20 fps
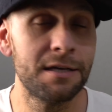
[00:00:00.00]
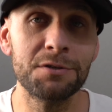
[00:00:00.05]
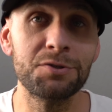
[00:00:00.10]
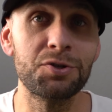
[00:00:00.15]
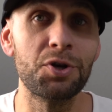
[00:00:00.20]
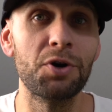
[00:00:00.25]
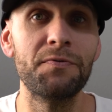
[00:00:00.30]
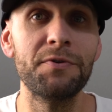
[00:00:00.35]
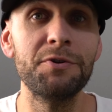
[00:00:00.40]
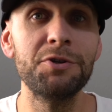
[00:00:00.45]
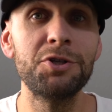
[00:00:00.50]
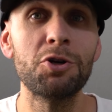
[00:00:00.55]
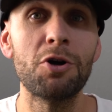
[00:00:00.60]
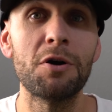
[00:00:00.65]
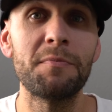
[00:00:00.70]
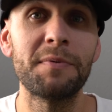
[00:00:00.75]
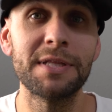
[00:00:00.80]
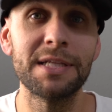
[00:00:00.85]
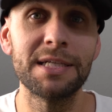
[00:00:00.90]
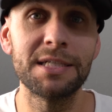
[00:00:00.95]
So if you show
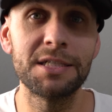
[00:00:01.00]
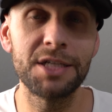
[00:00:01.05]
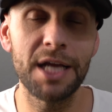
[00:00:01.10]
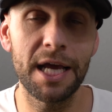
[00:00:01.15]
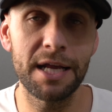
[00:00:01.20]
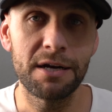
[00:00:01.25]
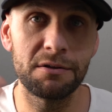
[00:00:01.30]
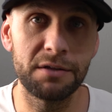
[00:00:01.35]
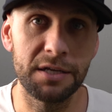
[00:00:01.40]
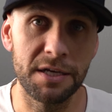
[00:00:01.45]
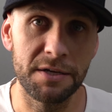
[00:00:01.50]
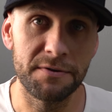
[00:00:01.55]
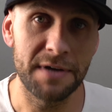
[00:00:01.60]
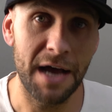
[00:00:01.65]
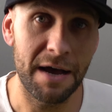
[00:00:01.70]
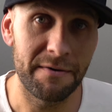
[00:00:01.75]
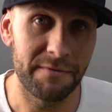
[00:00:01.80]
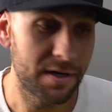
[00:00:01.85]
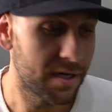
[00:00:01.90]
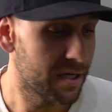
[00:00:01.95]
up on this channel and you
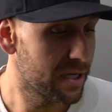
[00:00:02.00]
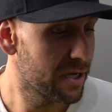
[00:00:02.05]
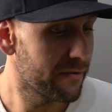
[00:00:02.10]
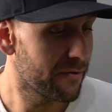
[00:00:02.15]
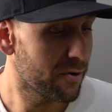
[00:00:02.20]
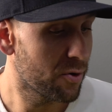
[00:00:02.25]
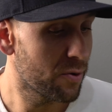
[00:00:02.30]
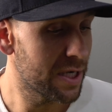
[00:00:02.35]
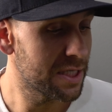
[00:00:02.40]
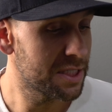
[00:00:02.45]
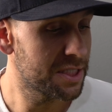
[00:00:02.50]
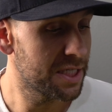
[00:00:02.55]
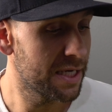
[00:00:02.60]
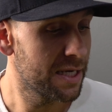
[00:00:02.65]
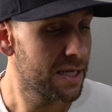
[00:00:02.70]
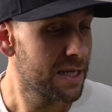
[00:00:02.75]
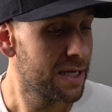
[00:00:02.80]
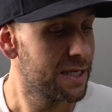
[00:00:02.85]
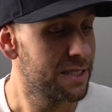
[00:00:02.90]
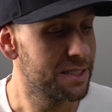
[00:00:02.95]
have a
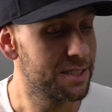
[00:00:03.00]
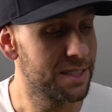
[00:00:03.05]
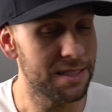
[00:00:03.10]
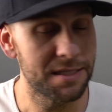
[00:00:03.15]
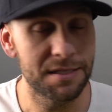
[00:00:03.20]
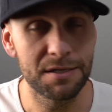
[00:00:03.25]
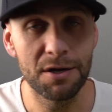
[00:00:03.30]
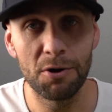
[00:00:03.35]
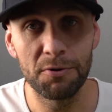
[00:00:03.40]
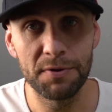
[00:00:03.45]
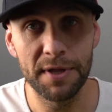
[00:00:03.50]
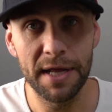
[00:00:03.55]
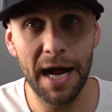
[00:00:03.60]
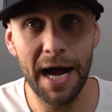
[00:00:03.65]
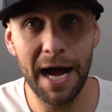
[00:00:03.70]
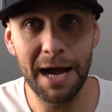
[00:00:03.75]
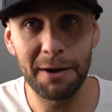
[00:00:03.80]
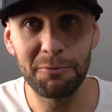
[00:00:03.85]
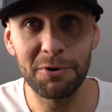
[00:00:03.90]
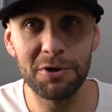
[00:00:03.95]
question, just know
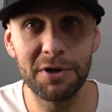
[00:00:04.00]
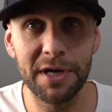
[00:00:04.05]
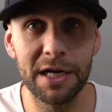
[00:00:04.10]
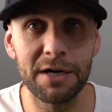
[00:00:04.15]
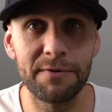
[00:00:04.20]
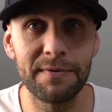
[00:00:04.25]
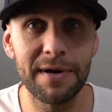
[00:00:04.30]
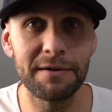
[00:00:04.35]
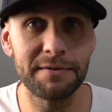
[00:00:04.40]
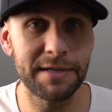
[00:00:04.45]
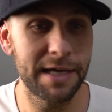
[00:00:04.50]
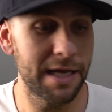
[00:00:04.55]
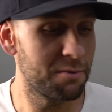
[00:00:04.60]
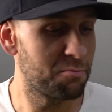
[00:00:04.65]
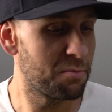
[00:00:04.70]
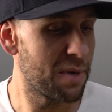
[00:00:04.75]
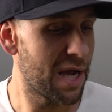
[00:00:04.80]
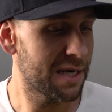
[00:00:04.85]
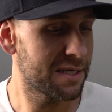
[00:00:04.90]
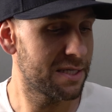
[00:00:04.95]
that I will get around to
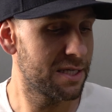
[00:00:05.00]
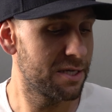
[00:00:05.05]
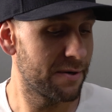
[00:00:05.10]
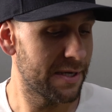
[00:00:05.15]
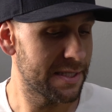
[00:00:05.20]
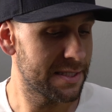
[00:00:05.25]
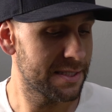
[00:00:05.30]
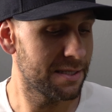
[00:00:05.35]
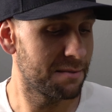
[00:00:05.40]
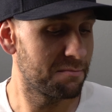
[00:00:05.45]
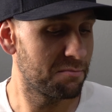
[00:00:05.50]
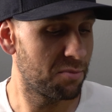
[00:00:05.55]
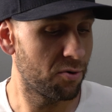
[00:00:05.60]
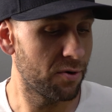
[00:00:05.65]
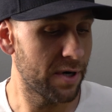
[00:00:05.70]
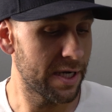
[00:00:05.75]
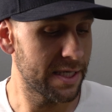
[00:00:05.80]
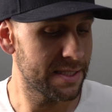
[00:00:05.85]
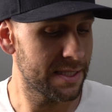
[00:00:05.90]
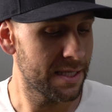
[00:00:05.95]
getting back to you at some
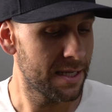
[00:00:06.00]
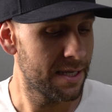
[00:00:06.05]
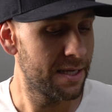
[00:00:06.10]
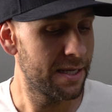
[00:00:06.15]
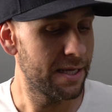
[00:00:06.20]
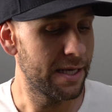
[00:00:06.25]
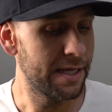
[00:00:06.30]
point.